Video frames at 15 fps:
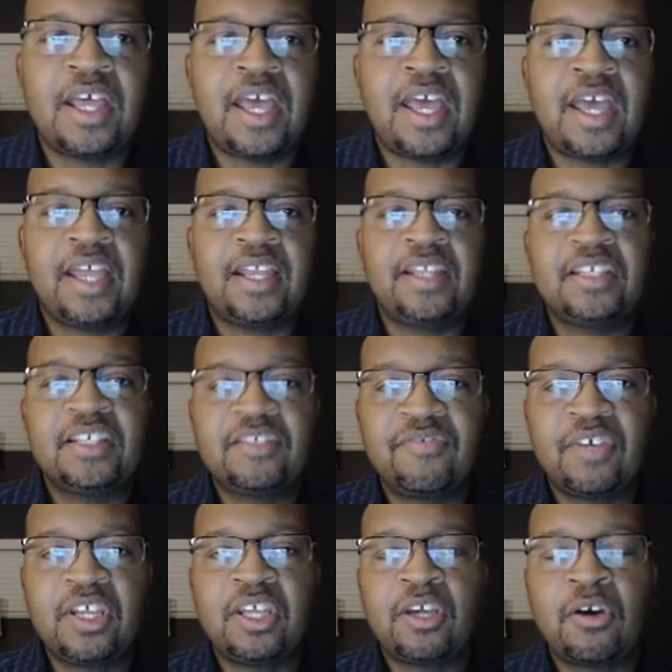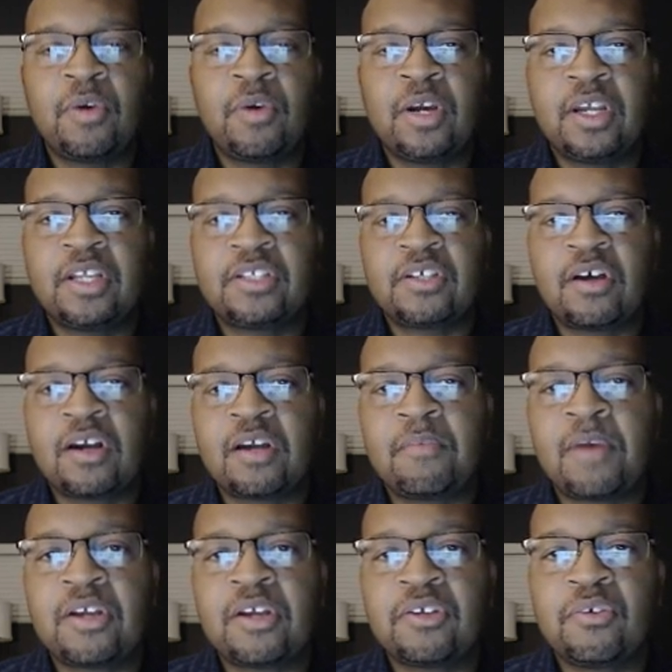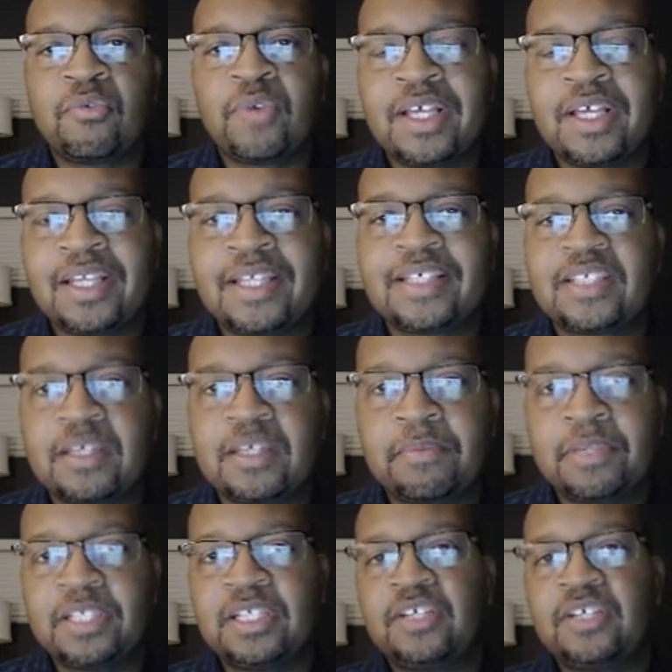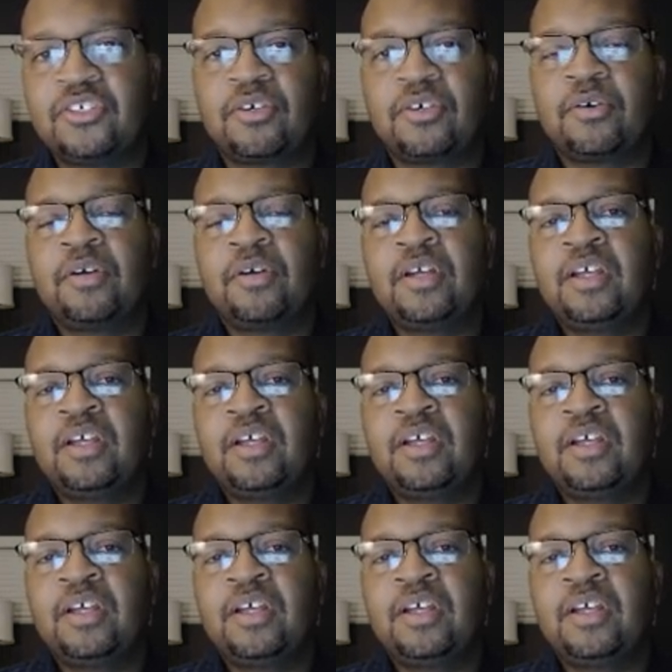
And in this video, we're going to talk about your realistic potential.